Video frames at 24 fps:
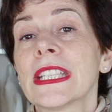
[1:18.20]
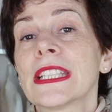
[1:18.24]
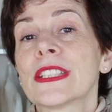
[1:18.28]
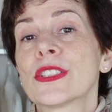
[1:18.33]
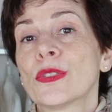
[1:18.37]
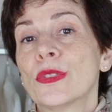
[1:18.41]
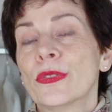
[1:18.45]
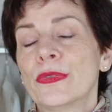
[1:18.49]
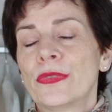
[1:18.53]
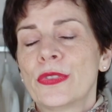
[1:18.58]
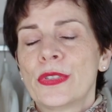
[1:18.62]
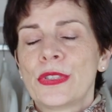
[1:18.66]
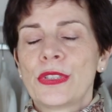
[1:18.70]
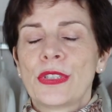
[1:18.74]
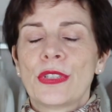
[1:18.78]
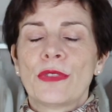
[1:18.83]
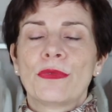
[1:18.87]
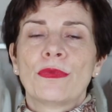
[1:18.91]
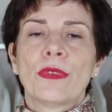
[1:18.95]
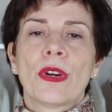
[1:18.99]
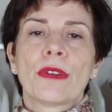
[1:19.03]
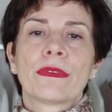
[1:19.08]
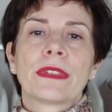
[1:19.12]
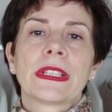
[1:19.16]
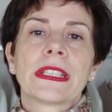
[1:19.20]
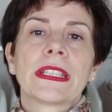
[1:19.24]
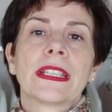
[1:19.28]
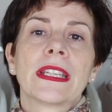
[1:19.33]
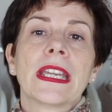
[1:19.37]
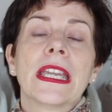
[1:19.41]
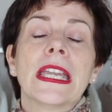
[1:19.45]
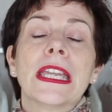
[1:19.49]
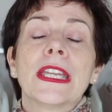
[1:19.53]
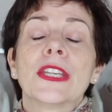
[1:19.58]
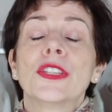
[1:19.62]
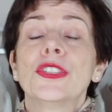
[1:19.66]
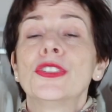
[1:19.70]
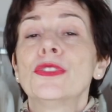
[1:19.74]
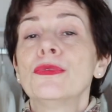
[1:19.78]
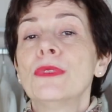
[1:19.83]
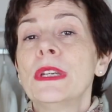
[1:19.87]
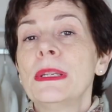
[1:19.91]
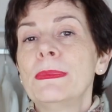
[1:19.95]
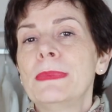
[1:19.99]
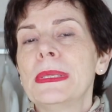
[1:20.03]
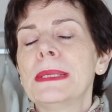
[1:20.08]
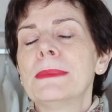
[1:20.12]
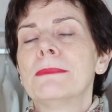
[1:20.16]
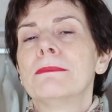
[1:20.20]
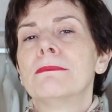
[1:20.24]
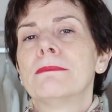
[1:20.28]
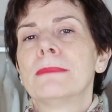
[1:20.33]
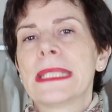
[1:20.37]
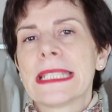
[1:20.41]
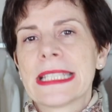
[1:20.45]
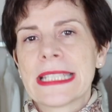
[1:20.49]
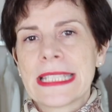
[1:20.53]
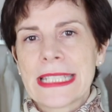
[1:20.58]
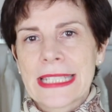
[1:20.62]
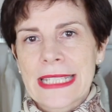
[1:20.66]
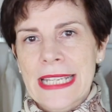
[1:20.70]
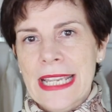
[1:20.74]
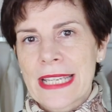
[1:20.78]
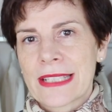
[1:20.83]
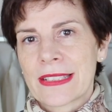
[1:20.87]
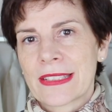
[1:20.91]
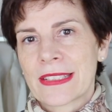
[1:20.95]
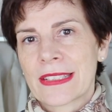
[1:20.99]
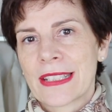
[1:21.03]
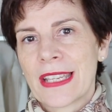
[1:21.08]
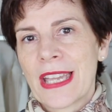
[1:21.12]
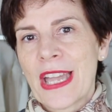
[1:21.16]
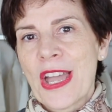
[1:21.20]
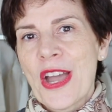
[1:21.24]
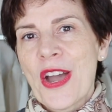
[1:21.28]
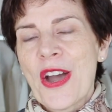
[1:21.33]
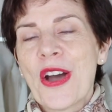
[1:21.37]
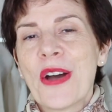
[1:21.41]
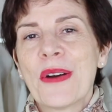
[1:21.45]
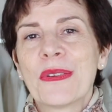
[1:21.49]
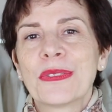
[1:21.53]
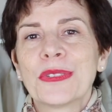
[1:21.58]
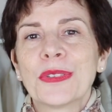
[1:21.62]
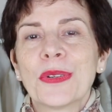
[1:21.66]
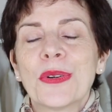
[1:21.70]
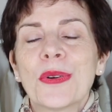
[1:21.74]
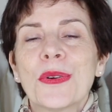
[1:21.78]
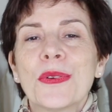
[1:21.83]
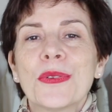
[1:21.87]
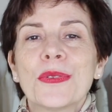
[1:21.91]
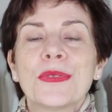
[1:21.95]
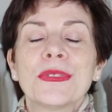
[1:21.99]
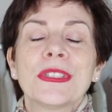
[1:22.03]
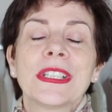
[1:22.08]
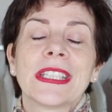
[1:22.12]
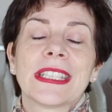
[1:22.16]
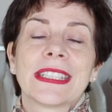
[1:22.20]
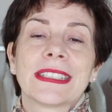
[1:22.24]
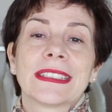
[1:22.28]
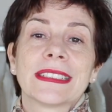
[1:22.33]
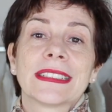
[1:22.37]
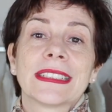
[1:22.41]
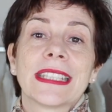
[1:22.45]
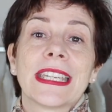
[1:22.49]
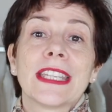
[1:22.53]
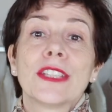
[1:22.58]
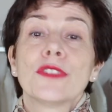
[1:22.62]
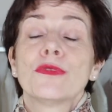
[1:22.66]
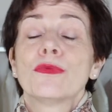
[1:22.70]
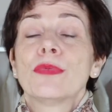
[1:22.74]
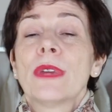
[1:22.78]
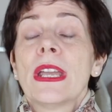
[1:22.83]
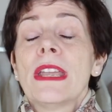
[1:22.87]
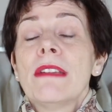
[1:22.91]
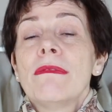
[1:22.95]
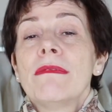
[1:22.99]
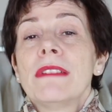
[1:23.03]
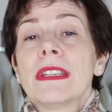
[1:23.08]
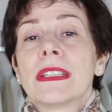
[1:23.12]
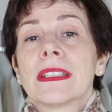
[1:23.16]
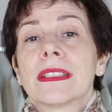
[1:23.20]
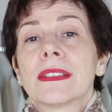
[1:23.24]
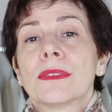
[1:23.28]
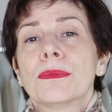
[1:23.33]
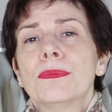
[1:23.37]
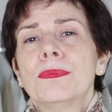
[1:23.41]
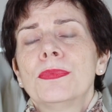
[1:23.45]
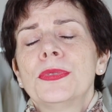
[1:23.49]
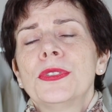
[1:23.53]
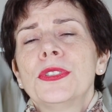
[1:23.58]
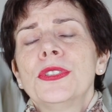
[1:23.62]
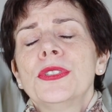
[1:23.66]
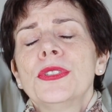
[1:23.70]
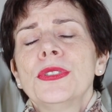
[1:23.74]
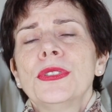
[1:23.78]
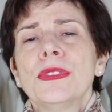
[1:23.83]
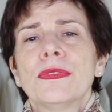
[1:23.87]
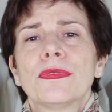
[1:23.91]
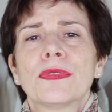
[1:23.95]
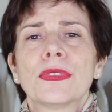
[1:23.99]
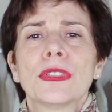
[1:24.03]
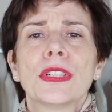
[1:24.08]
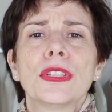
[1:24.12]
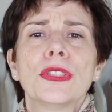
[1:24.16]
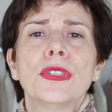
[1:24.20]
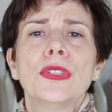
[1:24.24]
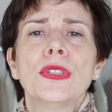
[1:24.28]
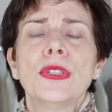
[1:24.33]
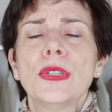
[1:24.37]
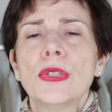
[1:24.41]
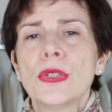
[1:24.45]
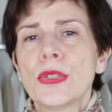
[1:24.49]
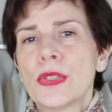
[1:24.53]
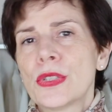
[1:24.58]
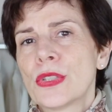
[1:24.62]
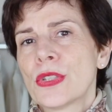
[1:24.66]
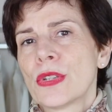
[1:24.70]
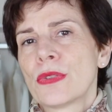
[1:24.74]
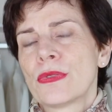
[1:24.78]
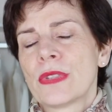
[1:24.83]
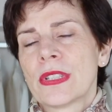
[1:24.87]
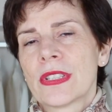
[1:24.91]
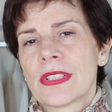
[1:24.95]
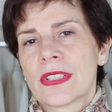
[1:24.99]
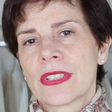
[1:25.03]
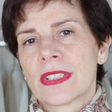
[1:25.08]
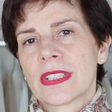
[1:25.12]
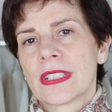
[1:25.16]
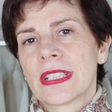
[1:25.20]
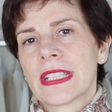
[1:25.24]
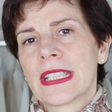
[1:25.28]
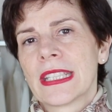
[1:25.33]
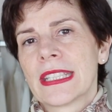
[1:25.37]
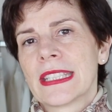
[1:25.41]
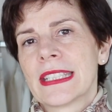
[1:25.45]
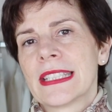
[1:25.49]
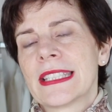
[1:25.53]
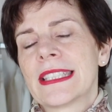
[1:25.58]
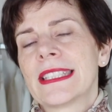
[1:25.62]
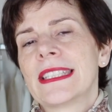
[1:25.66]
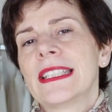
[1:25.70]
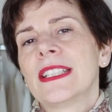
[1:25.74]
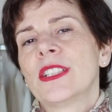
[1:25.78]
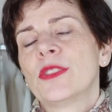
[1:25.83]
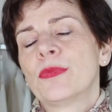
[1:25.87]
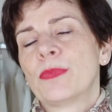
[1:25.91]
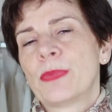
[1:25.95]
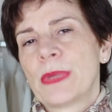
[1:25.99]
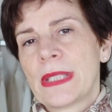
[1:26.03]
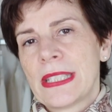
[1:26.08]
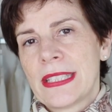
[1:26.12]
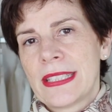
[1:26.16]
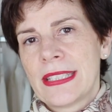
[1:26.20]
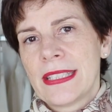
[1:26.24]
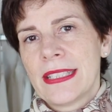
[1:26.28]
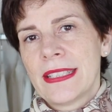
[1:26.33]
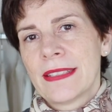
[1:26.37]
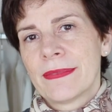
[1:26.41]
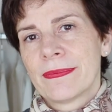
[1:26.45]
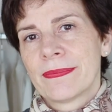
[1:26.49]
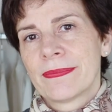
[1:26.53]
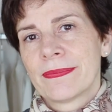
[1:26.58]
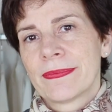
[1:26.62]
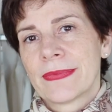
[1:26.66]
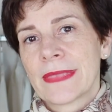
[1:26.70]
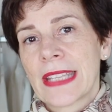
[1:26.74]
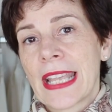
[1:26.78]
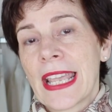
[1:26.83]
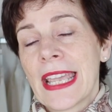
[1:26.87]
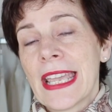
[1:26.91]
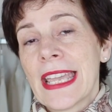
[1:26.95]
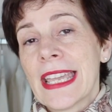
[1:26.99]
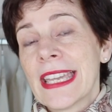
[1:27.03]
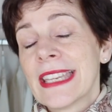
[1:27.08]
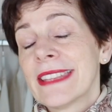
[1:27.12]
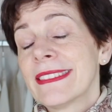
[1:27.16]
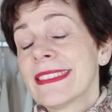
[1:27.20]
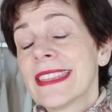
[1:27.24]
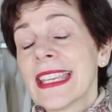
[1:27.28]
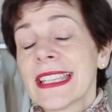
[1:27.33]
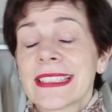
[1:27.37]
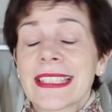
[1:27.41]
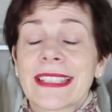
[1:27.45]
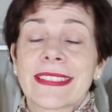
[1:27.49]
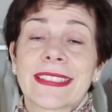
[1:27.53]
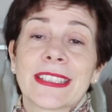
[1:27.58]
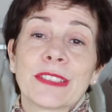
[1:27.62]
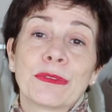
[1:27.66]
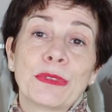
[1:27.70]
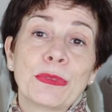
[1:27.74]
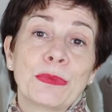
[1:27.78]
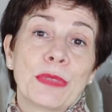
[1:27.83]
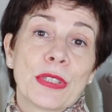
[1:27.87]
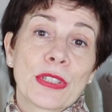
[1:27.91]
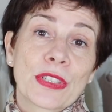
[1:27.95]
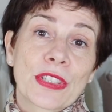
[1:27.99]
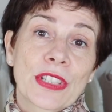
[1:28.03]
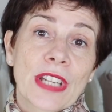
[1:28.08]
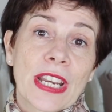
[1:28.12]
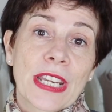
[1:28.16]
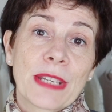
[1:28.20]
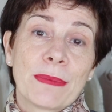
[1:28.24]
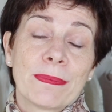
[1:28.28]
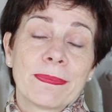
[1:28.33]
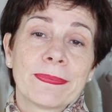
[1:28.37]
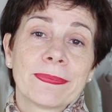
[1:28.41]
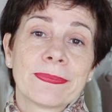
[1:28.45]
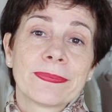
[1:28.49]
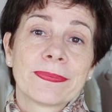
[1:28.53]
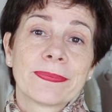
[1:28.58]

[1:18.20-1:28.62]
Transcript: get over your worry, you will be missing out on owning and wearing beautiful and luxurious silk pieces. And that I think would be a shame.